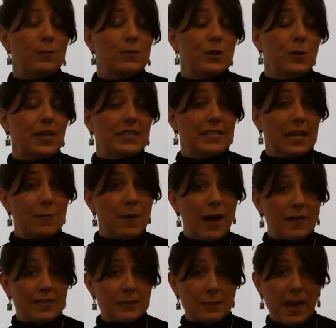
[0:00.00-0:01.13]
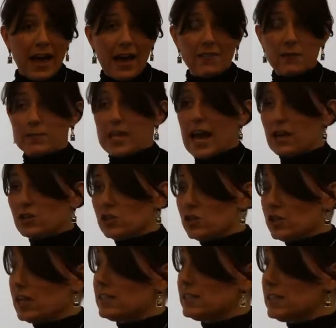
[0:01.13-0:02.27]
So they set upon this path. It was
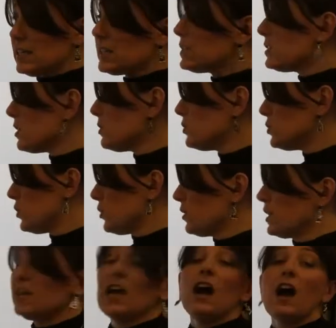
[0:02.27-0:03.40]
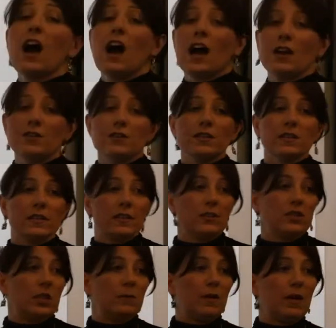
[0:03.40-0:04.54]
actually a 6-year journey under the
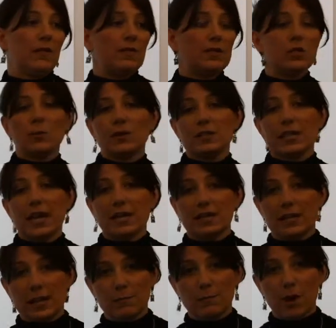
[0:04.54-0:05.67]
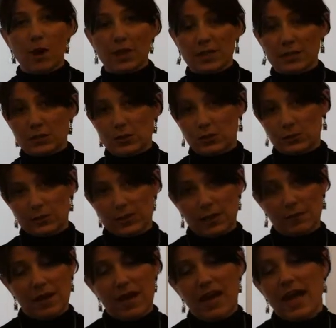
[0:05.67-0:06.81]
leadership of a superintendent named Marcus Newsom.
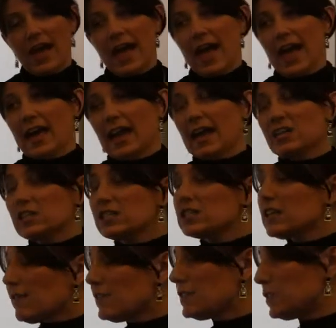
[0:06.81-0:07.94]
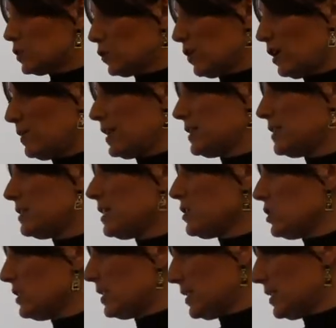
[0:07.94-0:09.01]
And I just love this story because it's such a